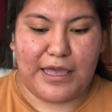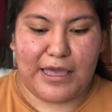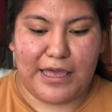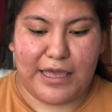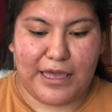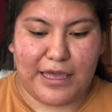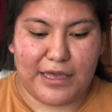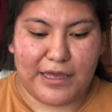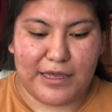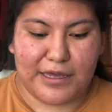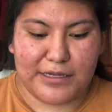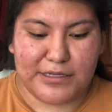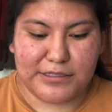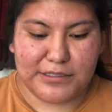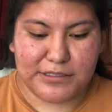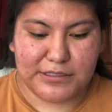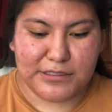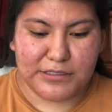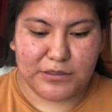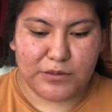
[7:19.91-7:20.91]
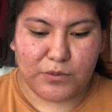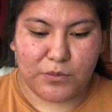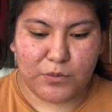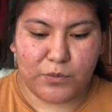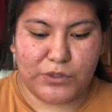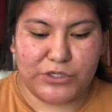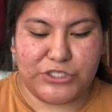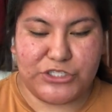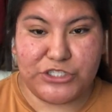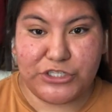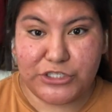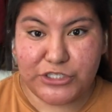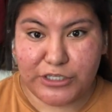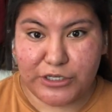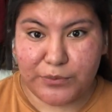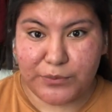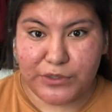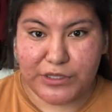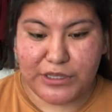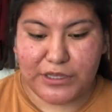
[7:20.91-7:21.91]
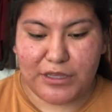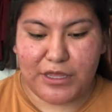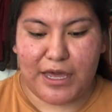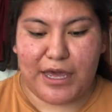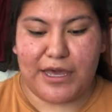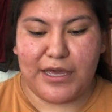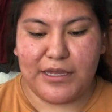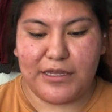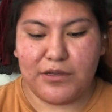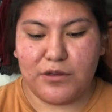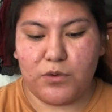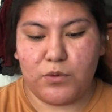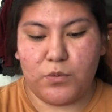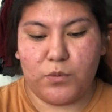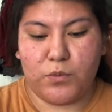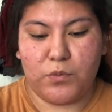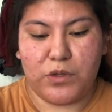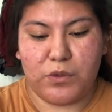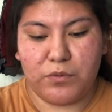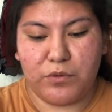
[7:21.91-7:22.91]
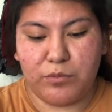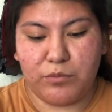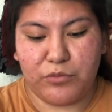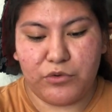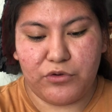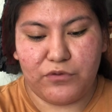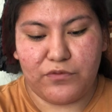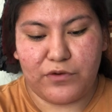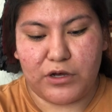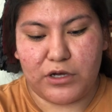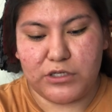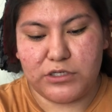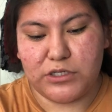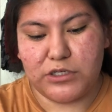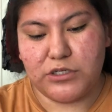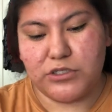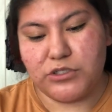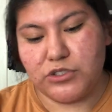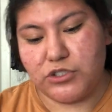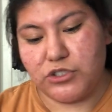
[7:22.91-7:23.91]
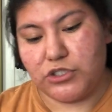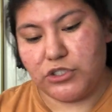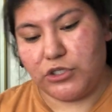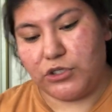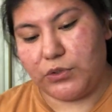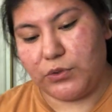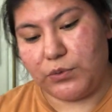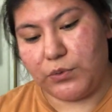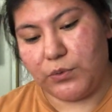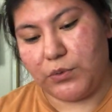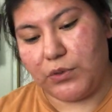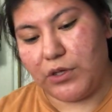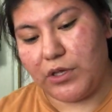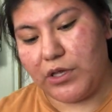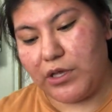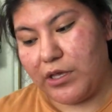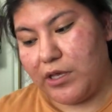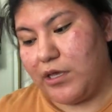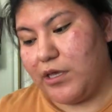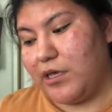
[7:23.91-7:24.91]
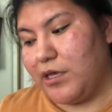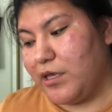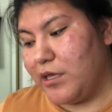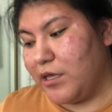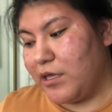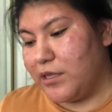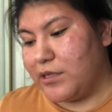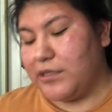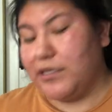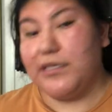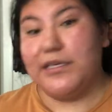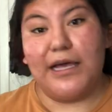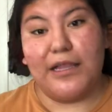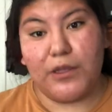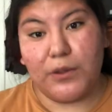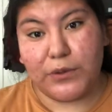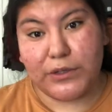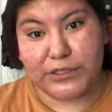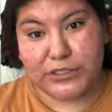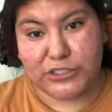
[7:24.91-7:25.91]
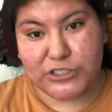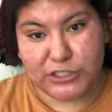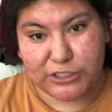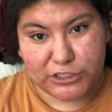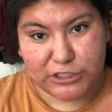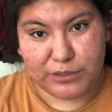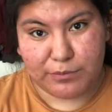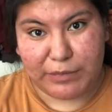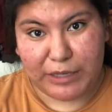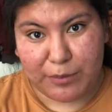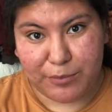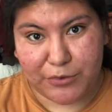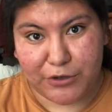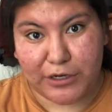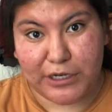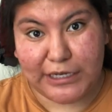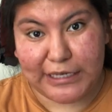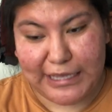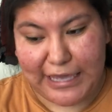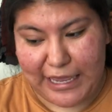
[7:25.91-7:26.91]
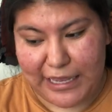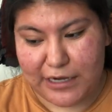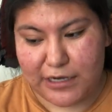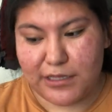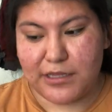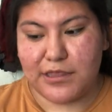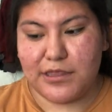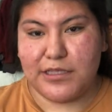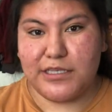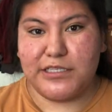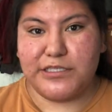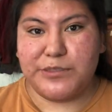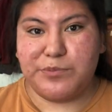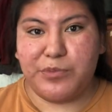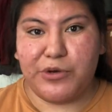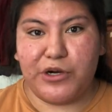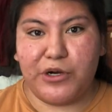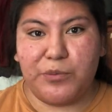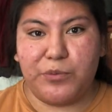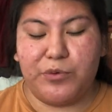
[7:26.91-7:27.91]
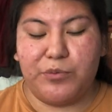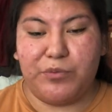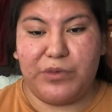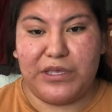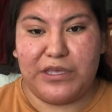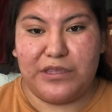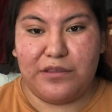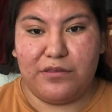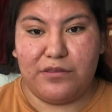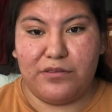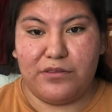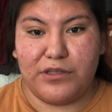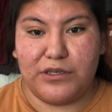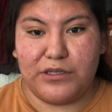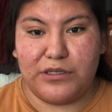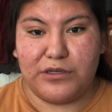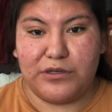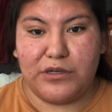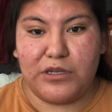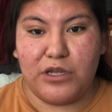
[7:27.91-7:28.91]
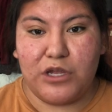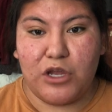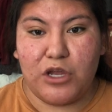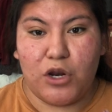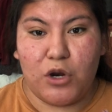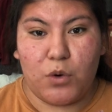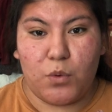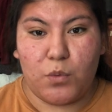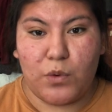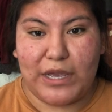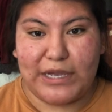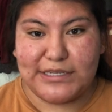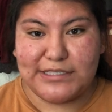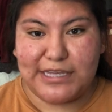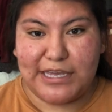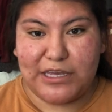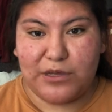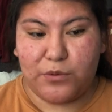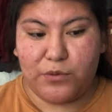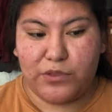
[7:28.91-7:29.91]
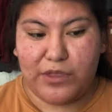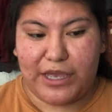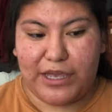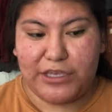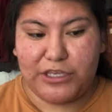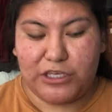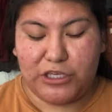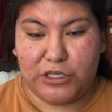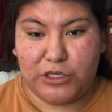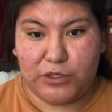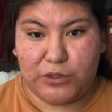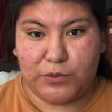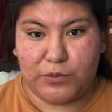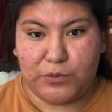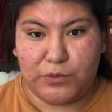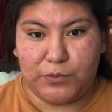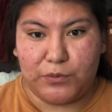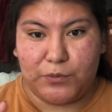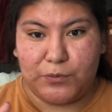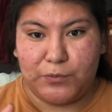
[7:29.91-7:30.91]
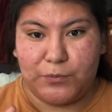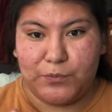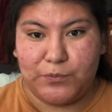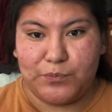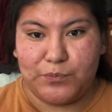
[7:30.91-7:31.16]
And once you're done with that, we will move on to the yellow construction paper. Again, this part will be the rectangle that you